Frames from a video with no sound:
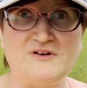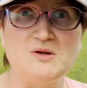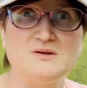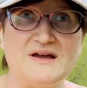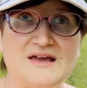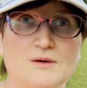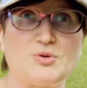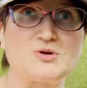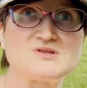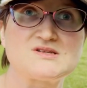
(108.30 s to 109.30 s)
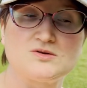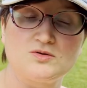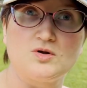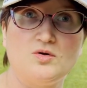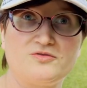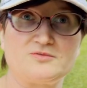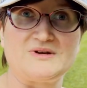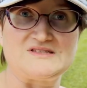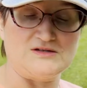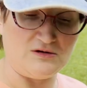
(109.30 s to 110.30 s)
felt like a personal goal for
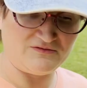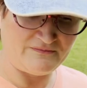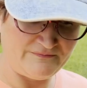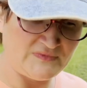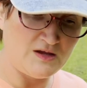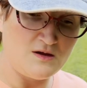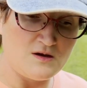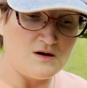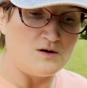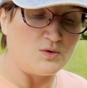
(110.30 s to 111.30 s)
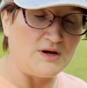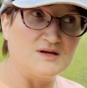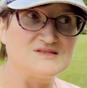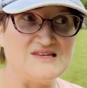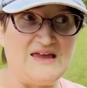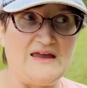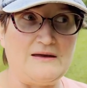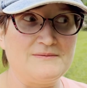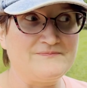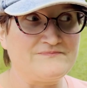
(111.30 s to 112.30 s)
myself, where I could
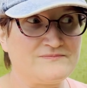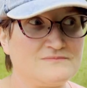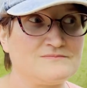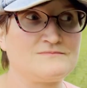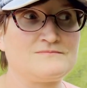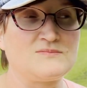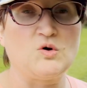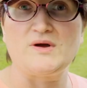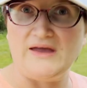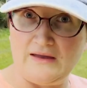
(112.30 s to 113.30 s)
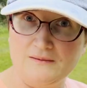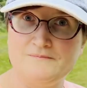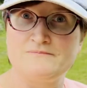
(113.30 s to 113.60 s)
say, okay,